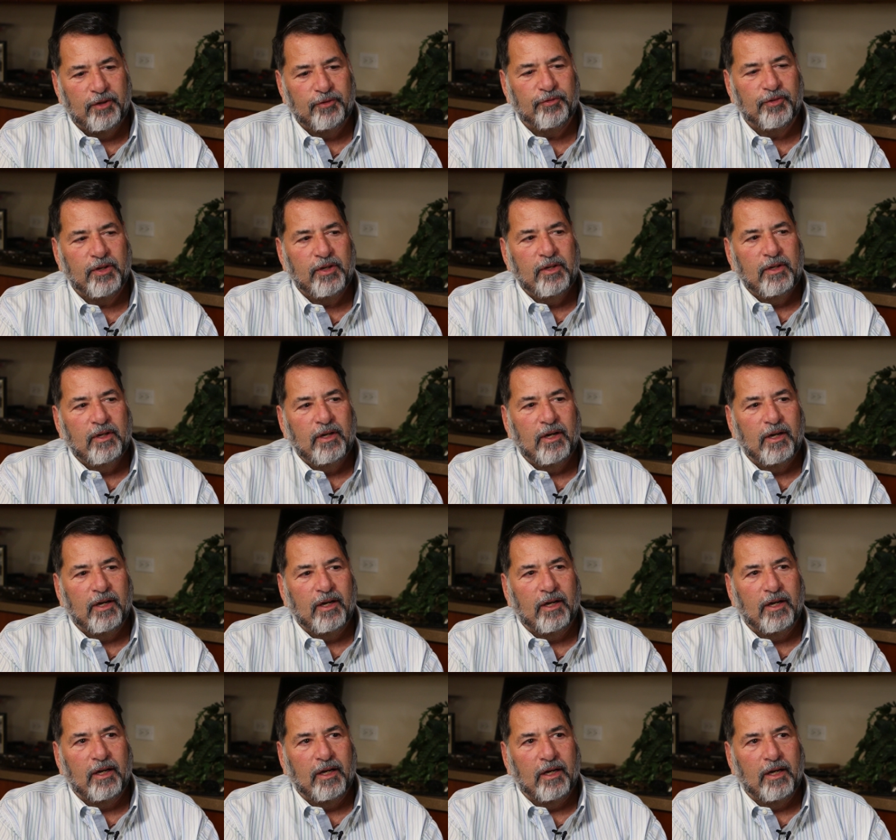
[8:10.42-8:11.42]
of
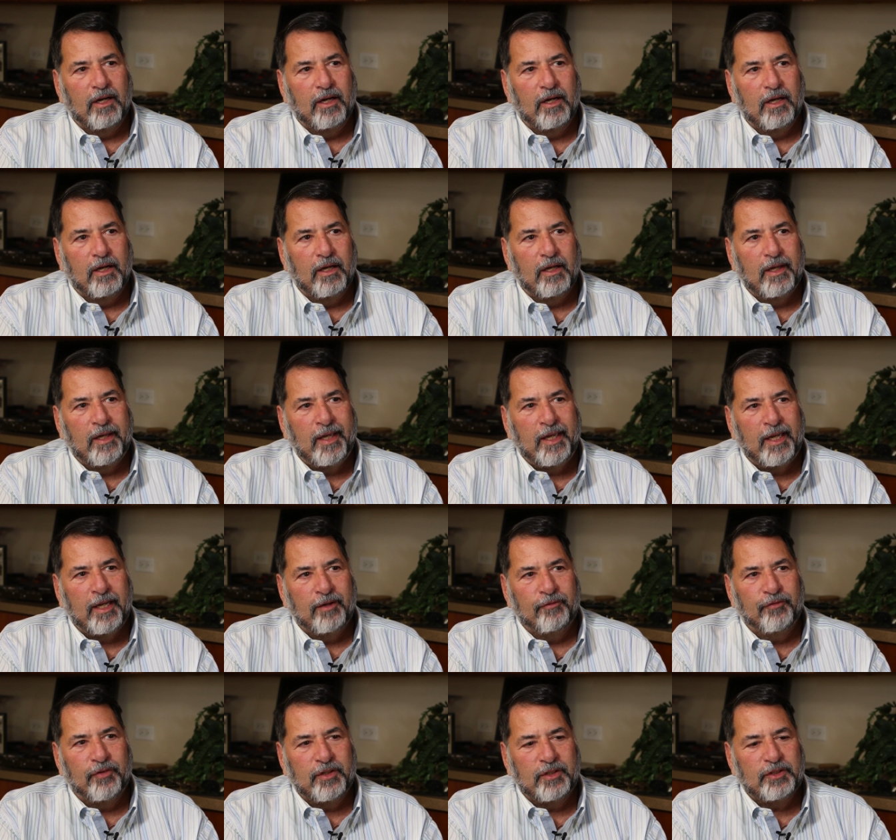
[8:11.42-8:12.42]

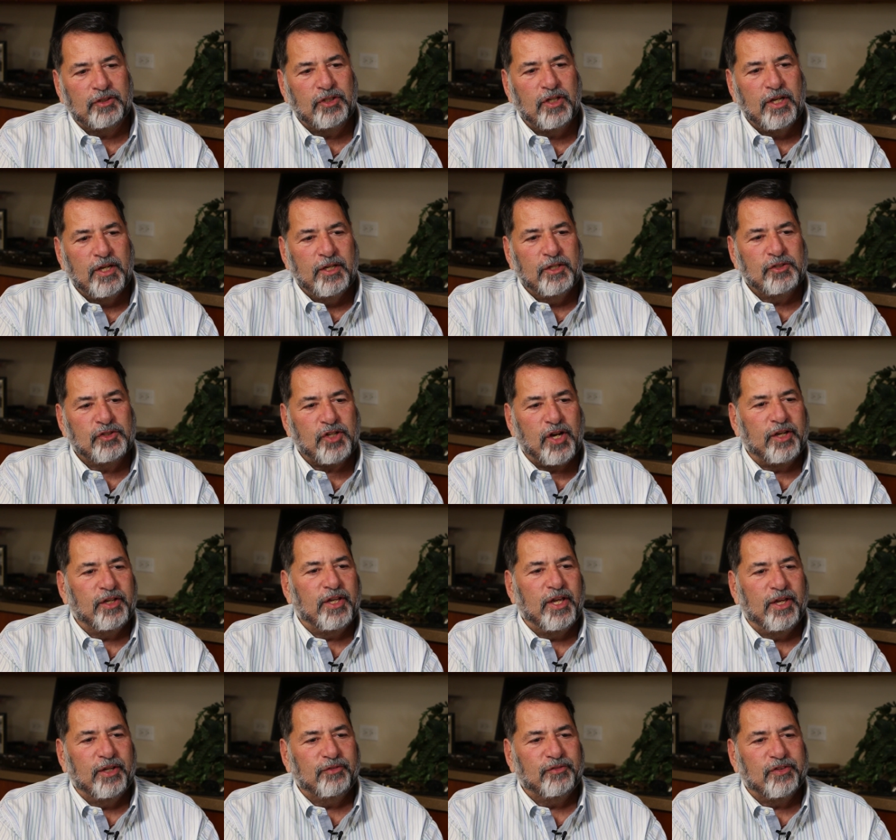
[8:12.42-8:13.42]
having
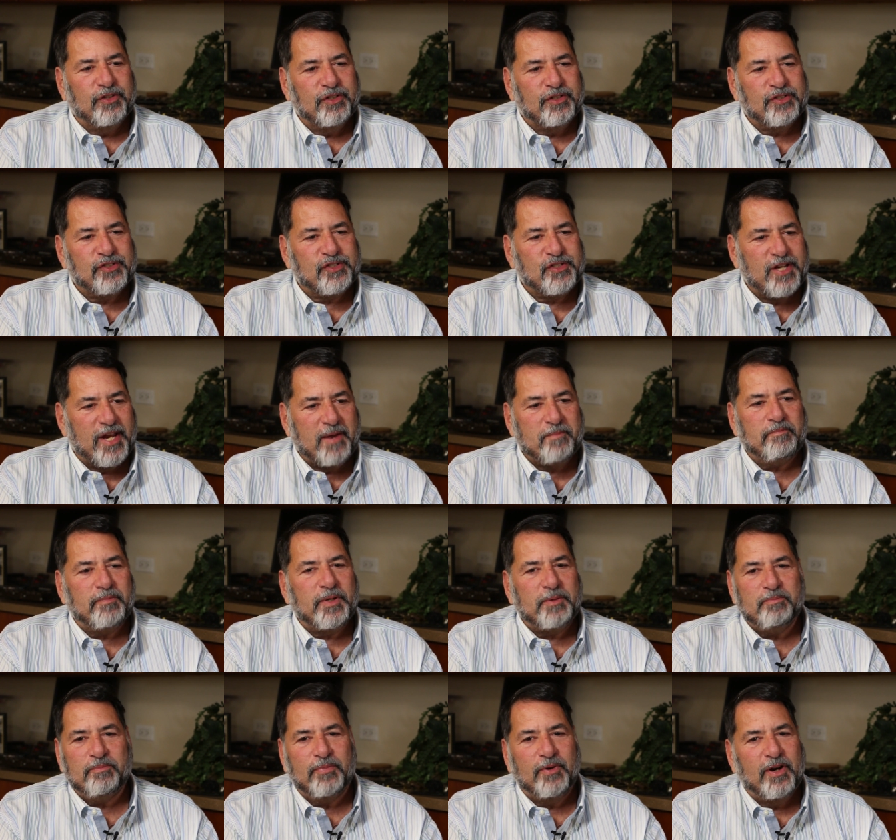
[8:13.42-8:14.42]
gigantic
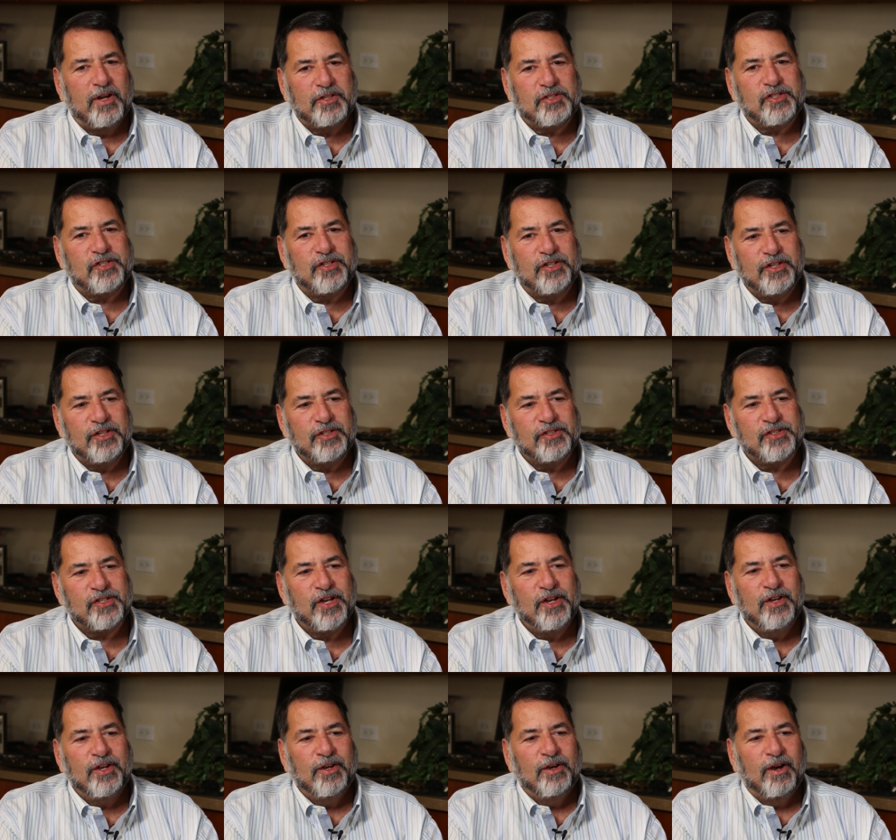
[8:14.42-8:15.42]
stamping presses,
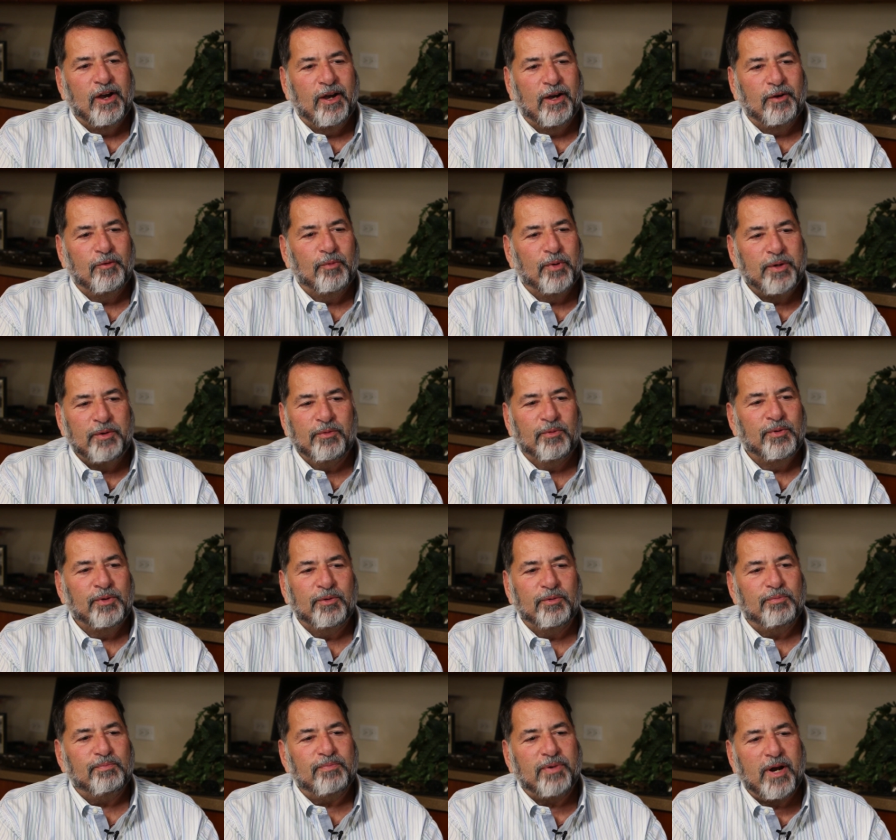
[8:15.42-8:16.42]

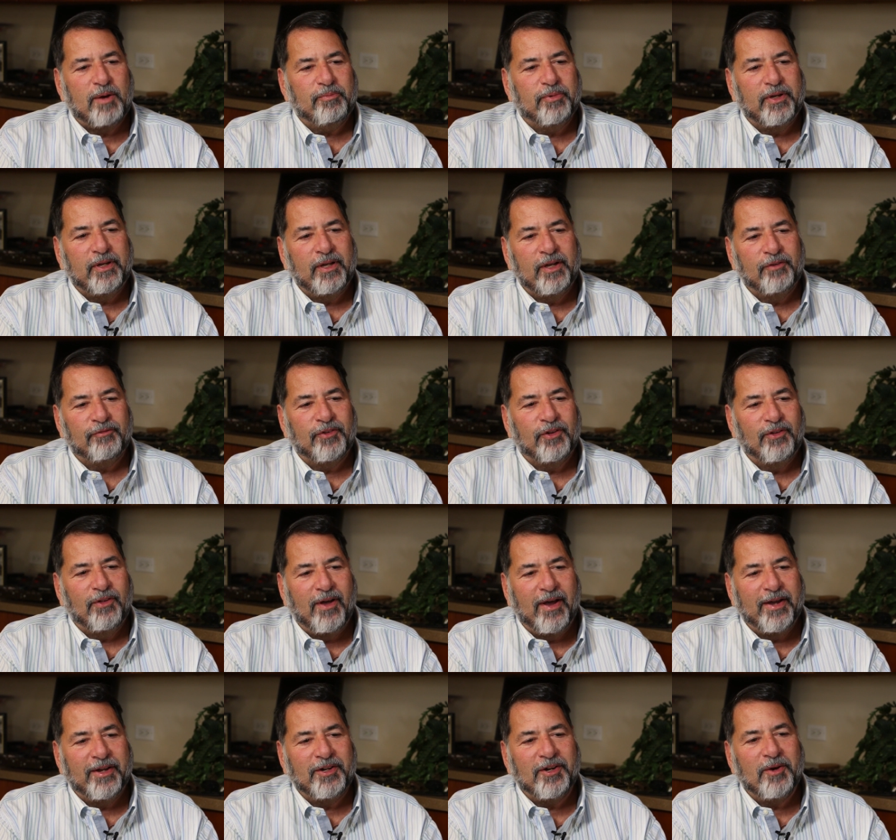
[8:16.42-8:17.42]
we probably have a
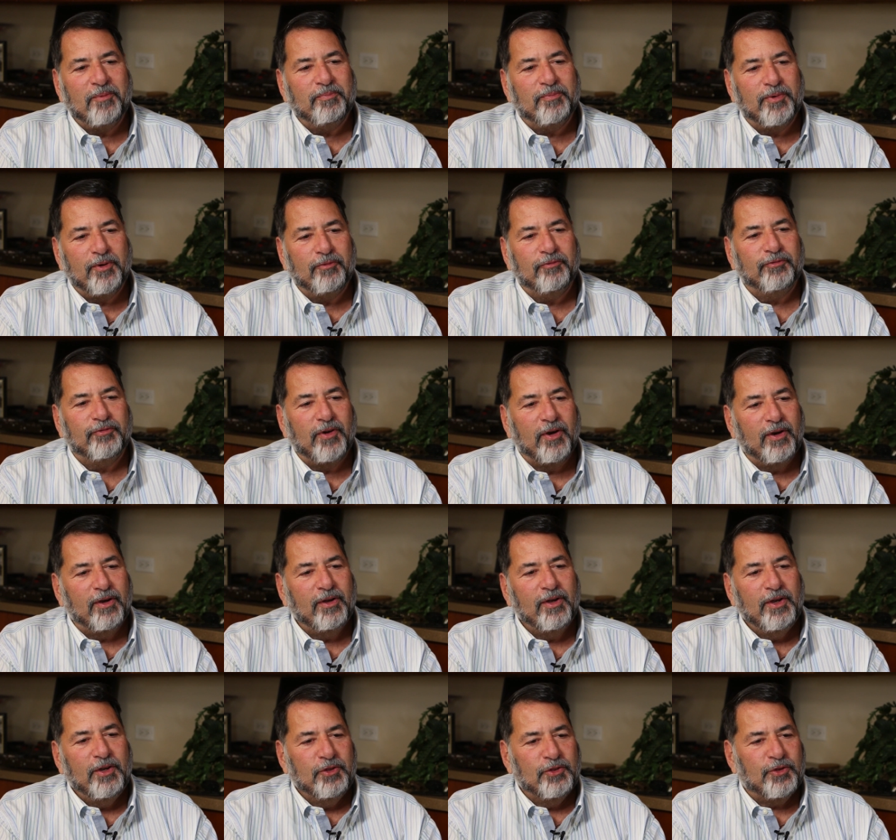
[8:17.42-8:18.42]
lineup of
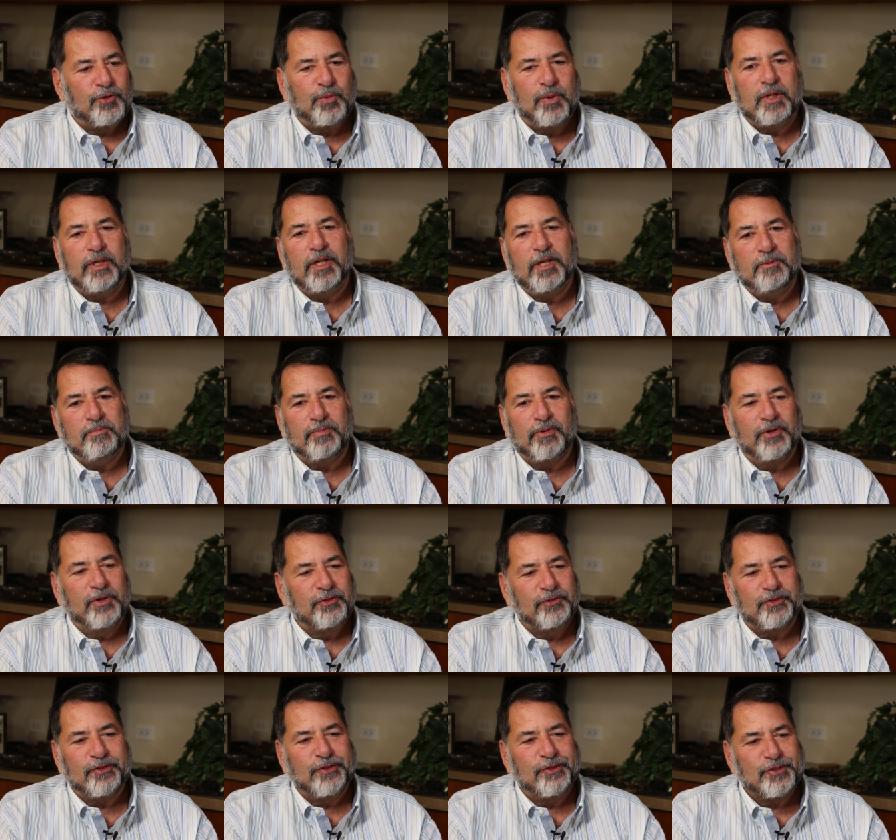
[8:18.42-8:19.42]
3D
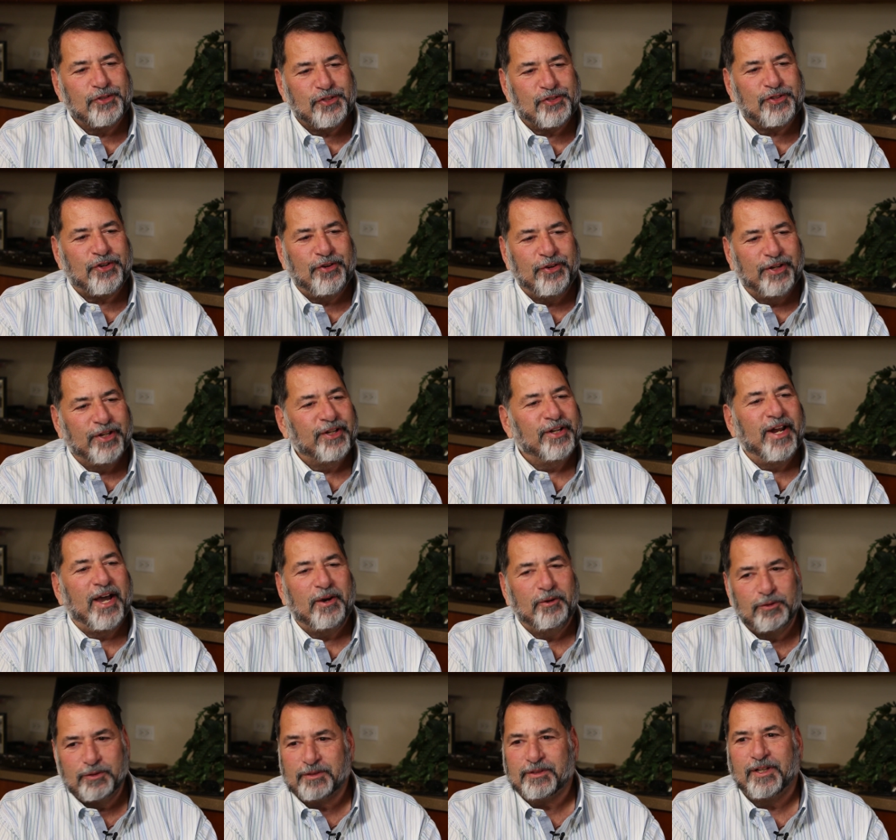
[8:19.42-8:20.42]
printers turning
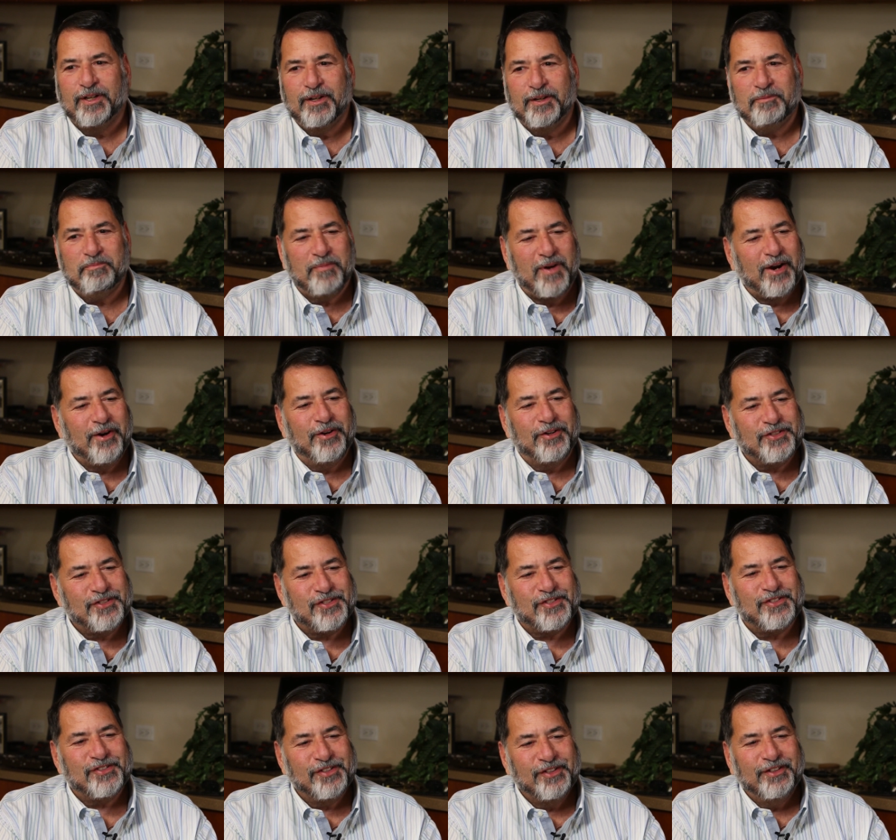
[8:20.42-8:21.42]
out parts.